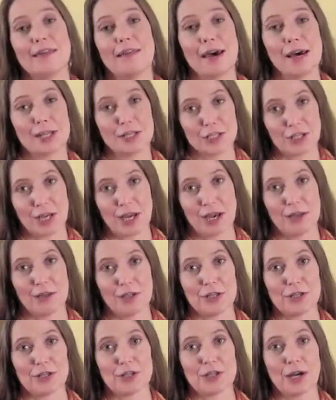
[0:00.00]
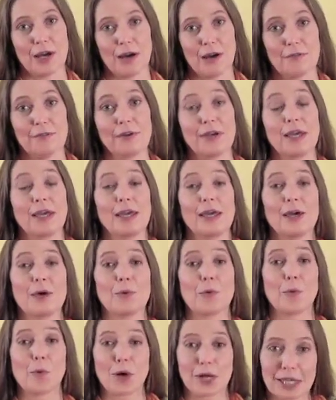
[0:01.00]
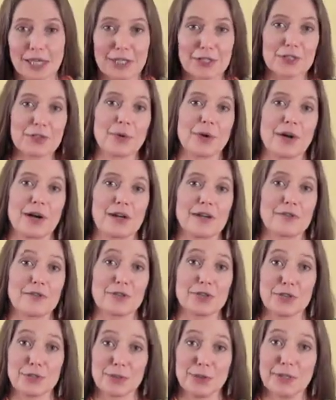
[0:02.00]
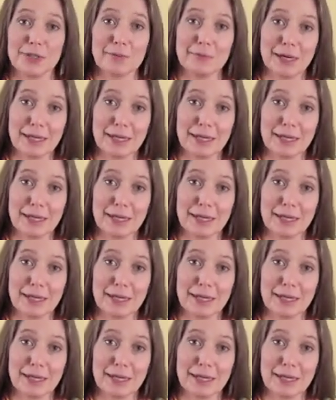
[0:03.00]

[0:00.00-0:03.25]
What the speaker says: that challenge of working too hard for too little